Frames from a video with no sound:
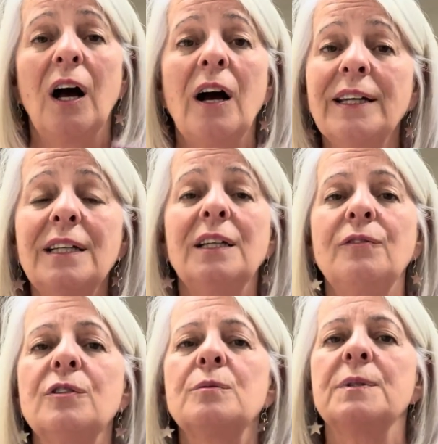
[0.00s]
I can
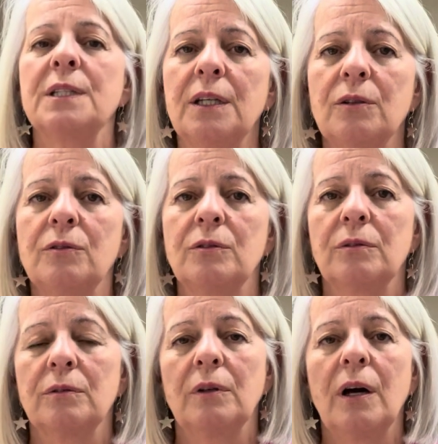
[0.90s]
give you some skills.
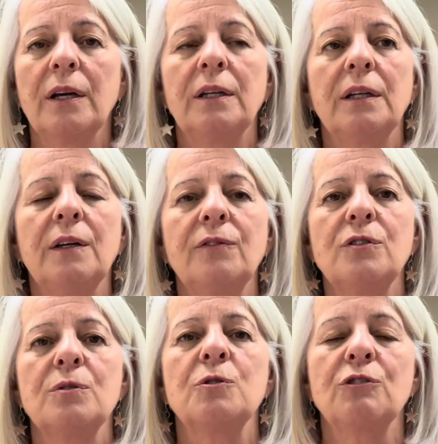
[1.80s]
I can give you
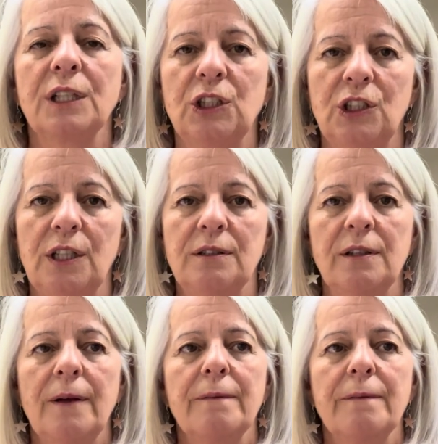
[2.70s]
some strategies.